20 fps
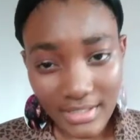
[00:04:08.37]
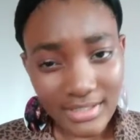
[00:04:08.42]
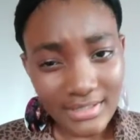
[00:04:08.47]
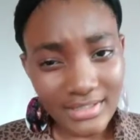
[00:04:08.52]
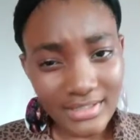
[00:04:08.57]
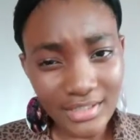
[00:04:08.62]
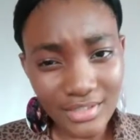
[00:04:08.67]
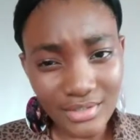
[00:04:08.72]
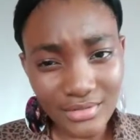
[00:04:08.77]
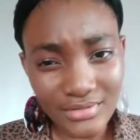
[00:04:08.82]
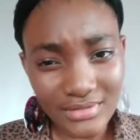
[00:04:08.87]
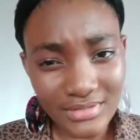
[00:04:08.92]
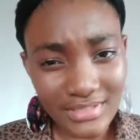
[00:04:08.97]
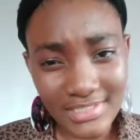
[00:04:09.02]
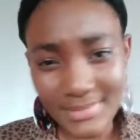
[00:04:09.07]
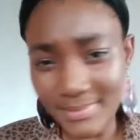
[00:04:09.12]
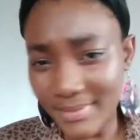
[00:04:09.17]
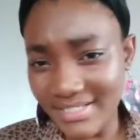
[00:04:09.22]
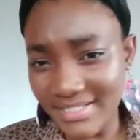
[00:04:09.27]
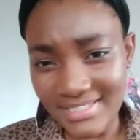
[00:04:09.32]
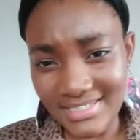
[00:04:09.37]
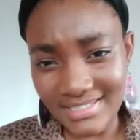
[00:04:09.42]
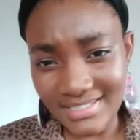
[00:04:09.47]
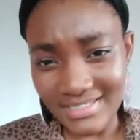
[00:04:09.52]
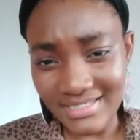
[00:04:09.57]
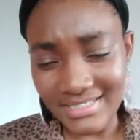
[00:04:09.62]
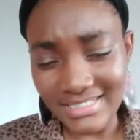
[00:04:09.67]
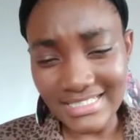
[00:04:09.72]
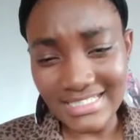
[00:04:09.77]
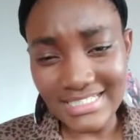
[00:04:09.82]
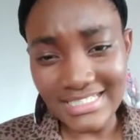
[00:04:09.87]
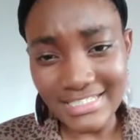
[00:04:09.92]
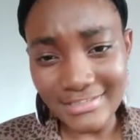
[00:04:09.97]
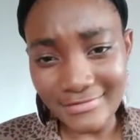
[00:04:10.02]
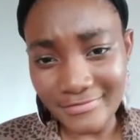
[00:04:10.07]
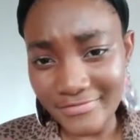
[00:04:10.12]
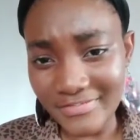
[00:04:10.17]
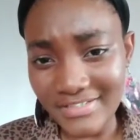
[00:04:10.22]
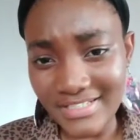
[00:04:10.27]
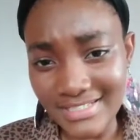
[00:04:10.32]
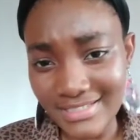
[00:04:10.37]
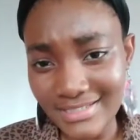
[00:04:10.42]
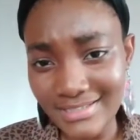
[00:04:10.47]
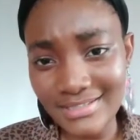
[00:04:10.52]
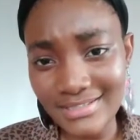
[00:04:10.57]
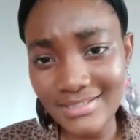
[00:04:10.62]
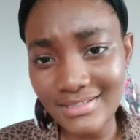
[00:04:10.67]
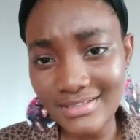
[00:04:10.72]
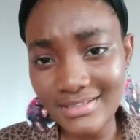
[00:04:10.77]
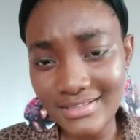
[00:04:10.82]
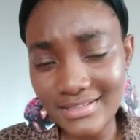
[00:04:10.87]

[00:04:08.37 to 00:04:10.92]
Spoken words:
Now this part is the living